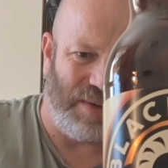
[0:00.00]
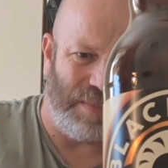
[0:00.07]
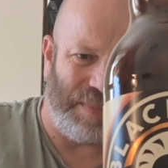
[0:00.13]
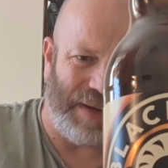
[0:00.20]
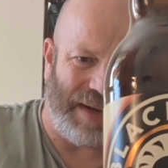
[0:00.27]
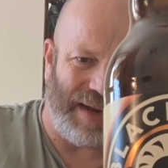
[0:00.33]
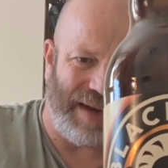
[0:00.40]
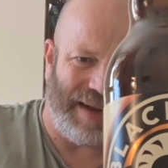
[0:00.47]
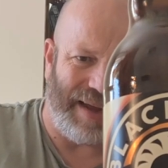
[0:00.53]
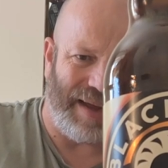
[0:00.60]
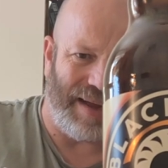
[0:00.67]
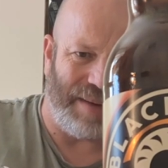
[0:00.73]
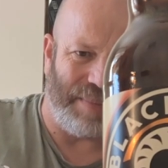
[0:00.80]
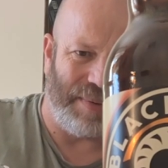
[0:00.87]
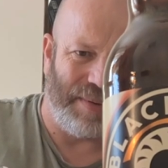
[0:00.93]
picking that
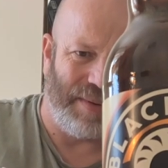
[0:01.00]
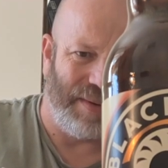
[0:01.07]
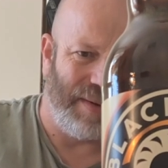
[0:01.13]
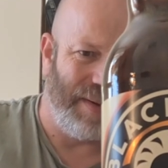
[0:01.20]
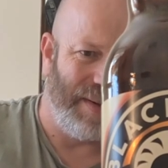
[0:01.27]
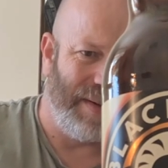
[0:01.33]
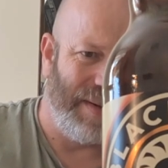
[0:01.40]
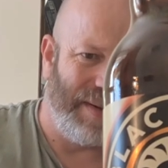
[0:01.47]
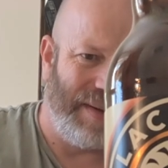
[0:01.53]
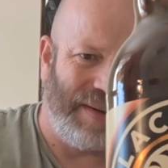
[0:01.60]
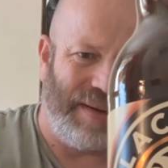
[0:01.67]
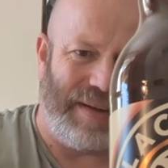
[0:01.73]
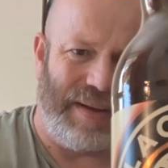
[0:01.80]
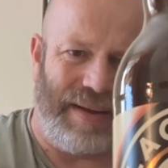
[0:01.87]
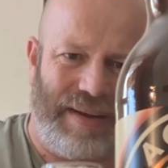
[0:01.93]
up
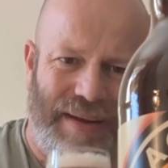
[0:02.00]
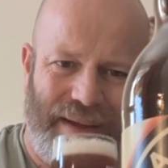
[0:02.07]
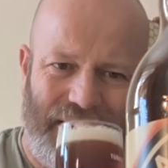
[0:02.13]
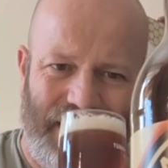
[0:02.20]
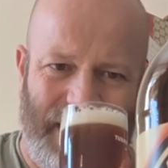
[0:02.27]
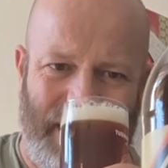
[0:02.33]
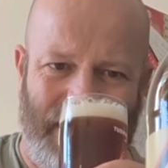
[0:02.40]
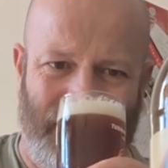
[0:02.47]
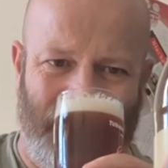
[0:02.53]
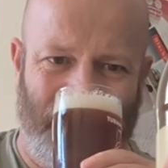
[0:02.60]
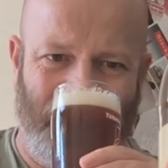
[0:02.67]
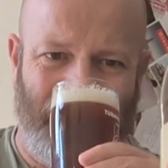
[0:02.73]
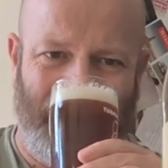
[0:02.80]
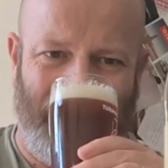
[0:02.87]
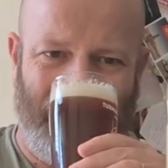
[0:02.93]
in the
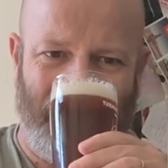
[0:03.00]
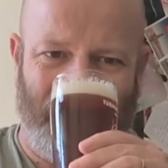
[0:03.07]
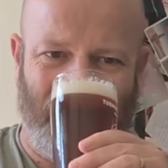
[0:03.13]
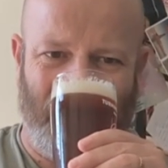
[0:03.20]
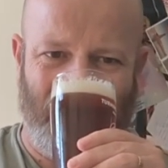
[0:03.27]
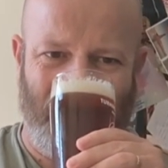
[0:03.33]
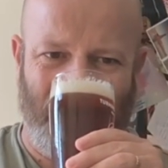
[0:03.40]
ingredients.